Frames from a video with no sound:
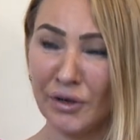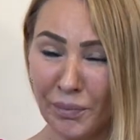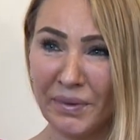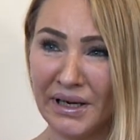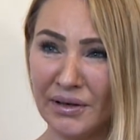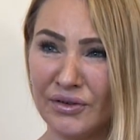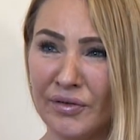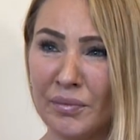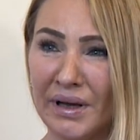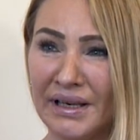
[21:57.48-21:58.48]
could be
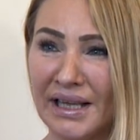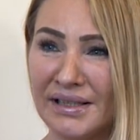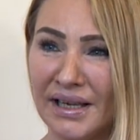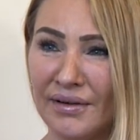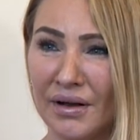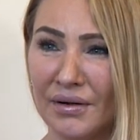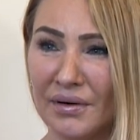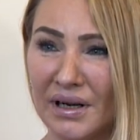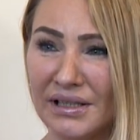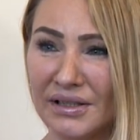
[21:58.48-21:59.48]
driven by net zero
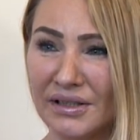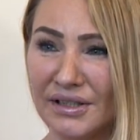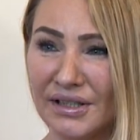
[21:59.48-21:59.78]
ideology?